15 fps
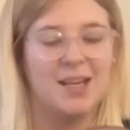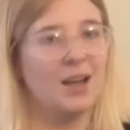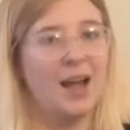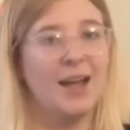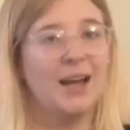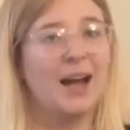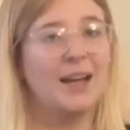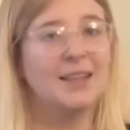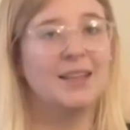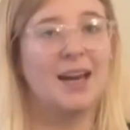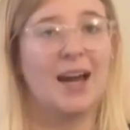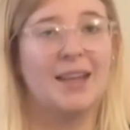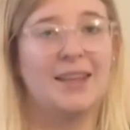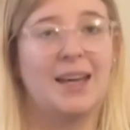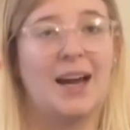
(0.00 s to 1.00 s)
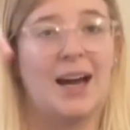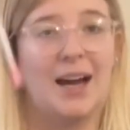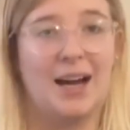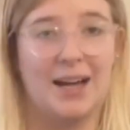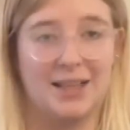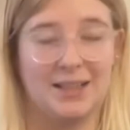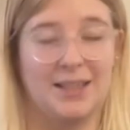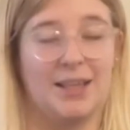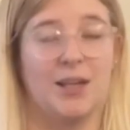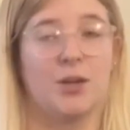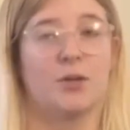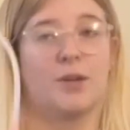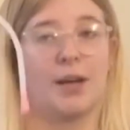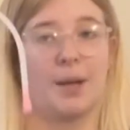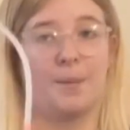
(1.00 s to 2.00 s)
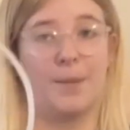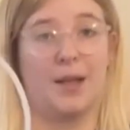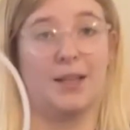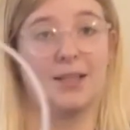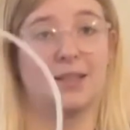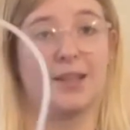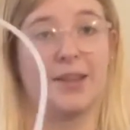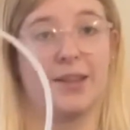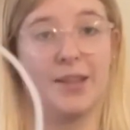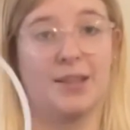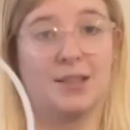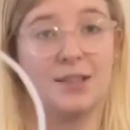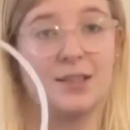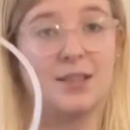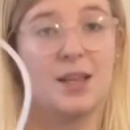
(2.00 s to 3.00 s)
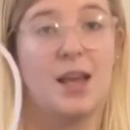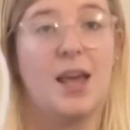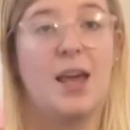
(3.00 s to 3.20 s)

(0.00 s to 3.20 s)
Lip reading: I highly, highly, highly recommend this.